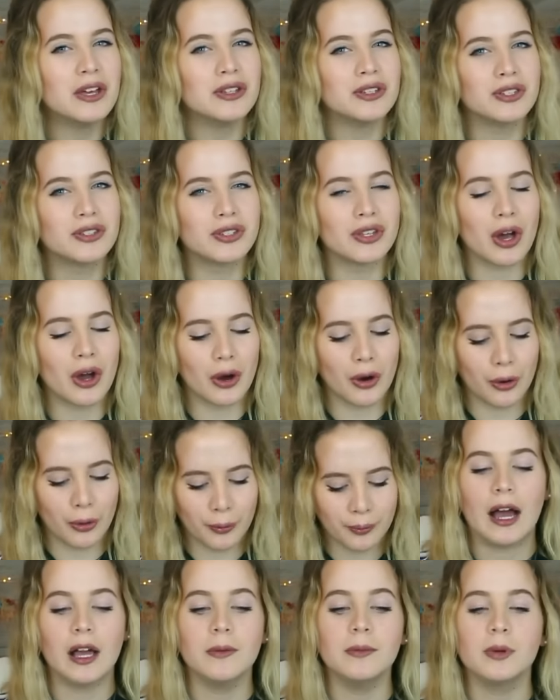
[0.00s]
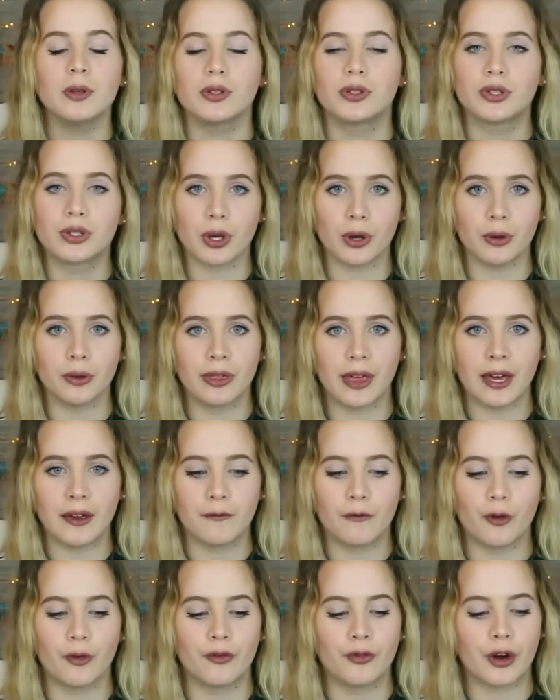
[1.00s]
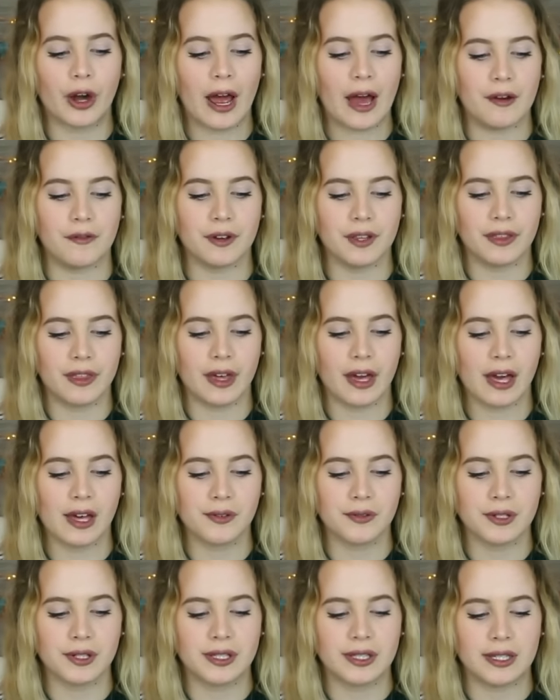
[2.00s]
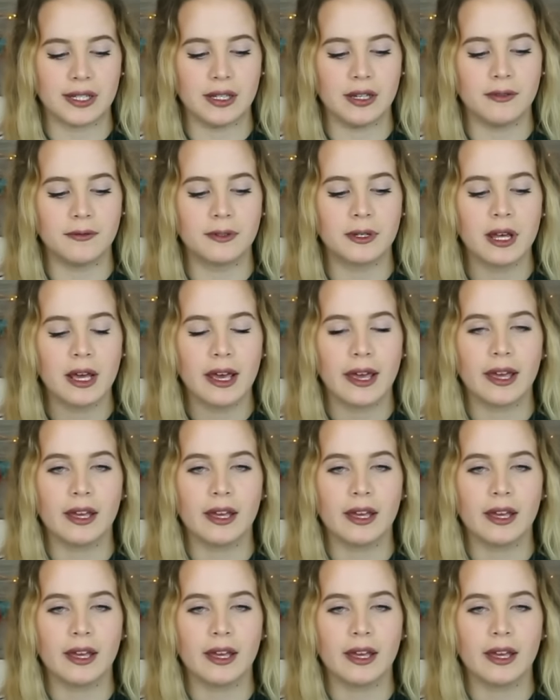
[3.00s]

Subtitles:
So I'm so thankful for everything I received,